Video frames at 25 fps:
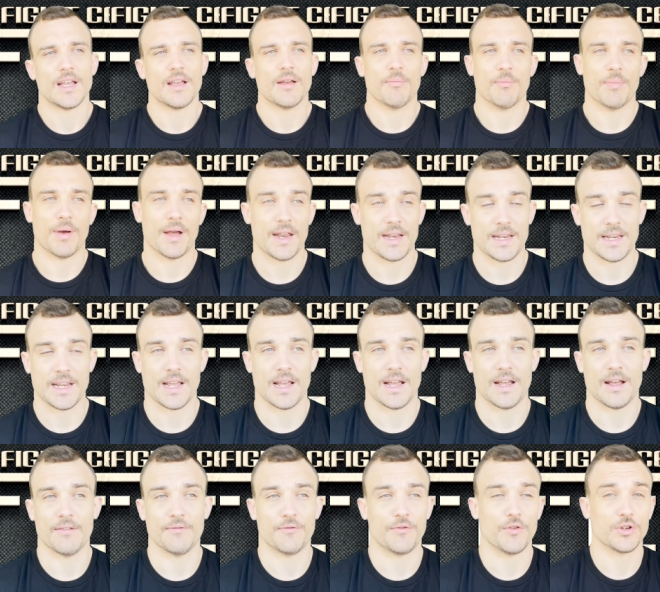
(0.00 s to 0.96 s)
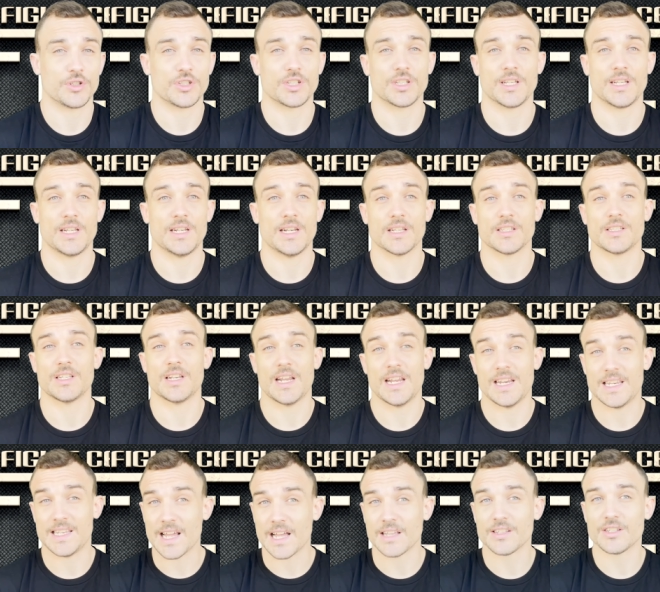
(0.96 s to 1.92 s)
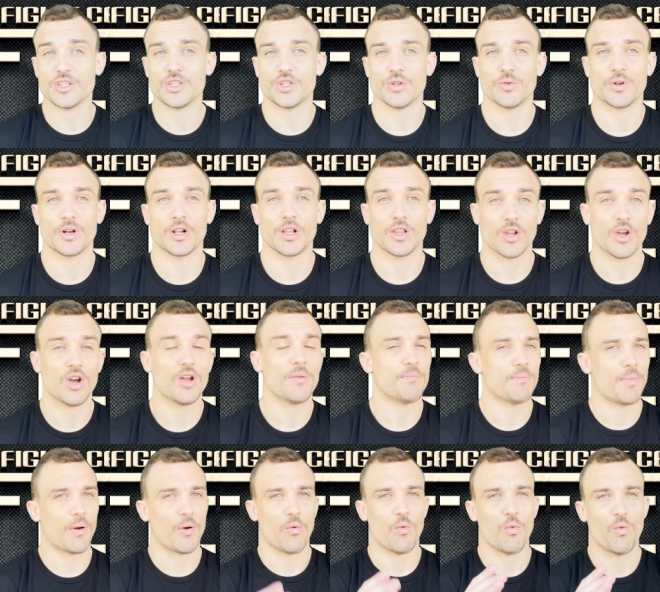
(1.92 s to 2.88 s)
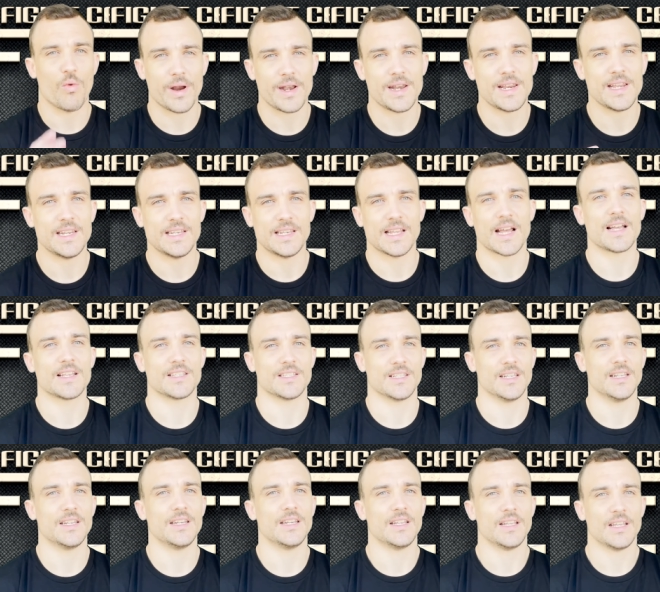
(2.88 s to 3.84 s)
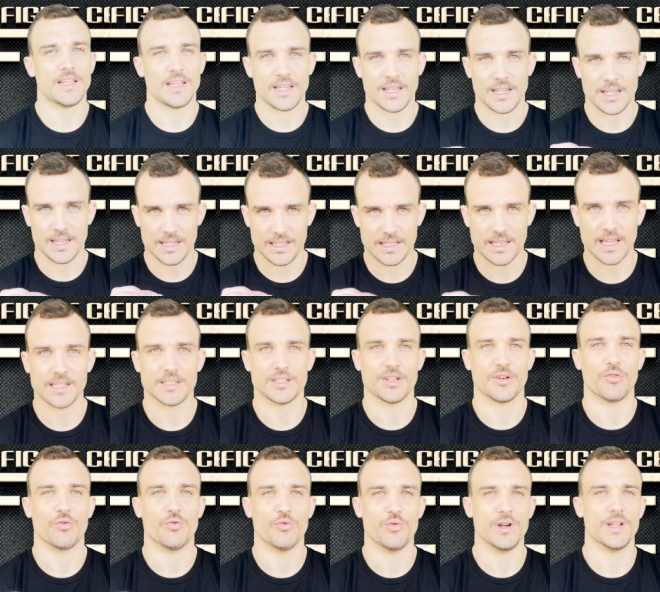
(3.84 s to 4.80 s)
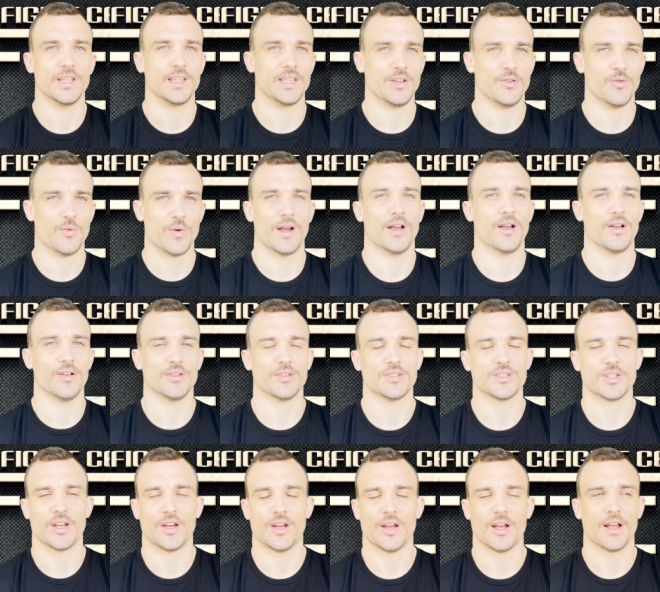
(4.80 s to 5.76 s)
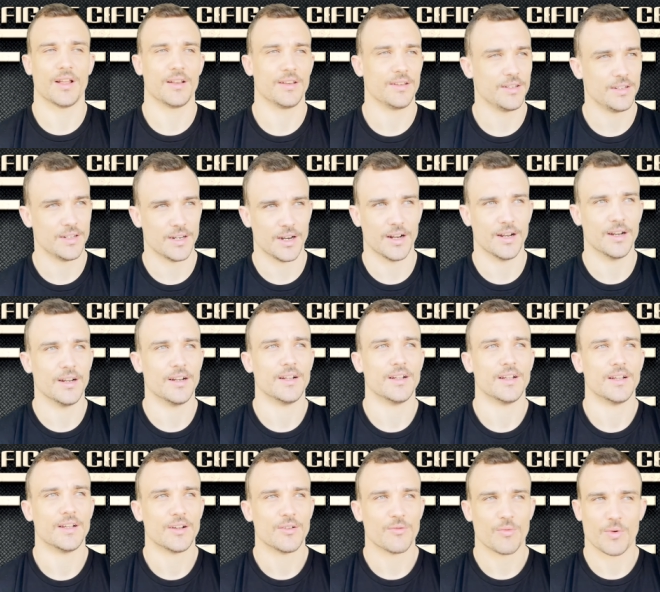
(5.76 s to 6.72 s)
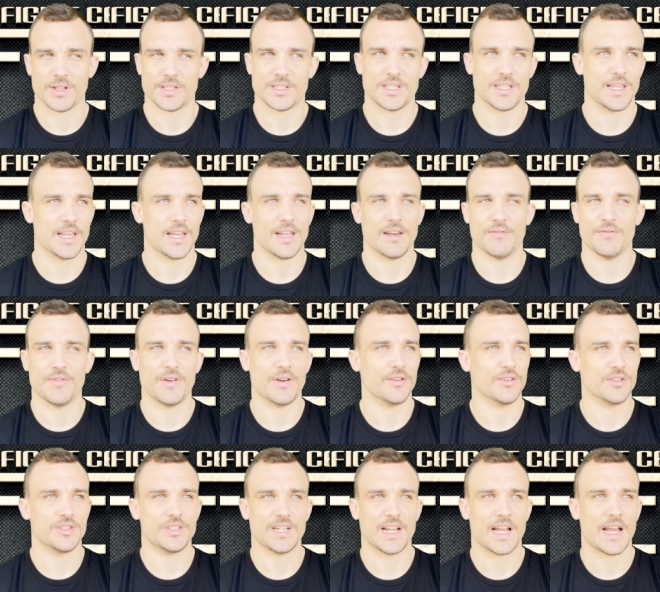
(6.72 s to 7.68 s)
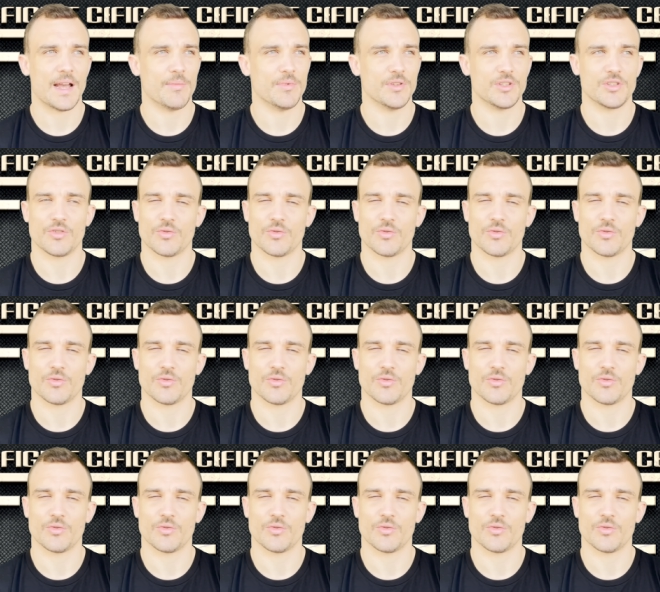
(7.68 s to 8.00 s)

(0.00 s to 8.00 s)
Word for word: But yeah, unfortunately, he doesn't do it a lot. But when he does it really well. So, once again, Vera's jab, it's